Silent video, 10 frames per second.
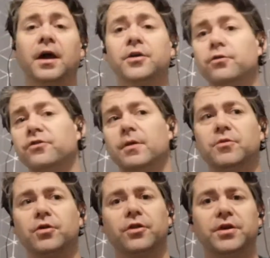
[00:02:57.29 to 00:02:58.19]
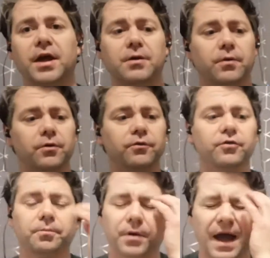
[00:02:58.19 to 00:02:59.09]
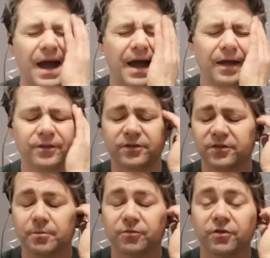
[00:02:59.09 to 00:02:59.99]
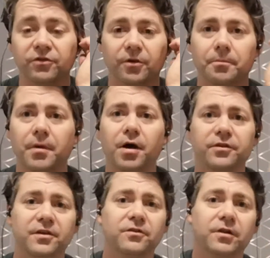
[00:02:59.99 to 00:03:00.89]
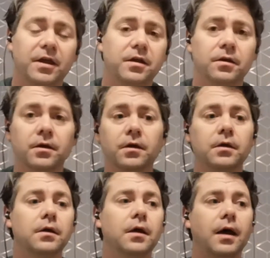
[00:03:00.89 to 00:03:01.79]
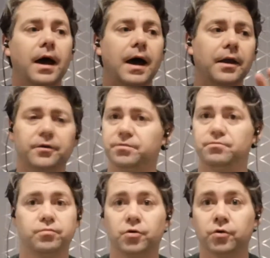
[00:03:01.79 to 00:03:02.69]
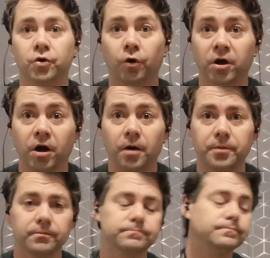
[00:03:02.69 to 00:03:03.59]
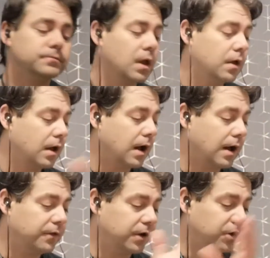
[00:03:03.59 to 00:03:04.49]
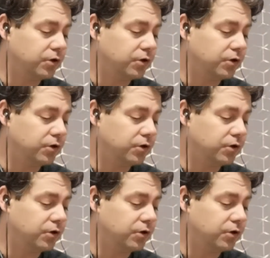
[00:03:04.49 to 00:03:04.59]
I used them the other day when I was up at Simpson's on Martin's Lake and caught carp, and then